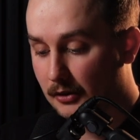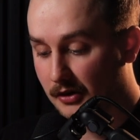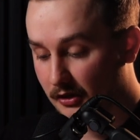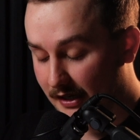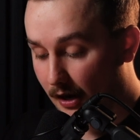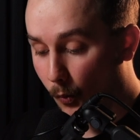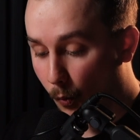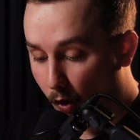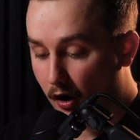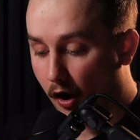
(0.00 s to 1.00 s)
We're going to look at
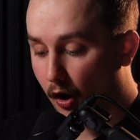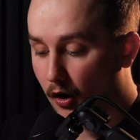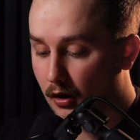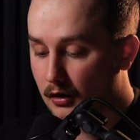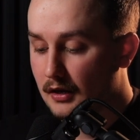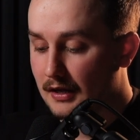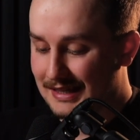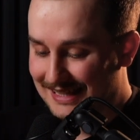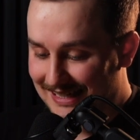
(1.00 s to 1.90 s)
what are the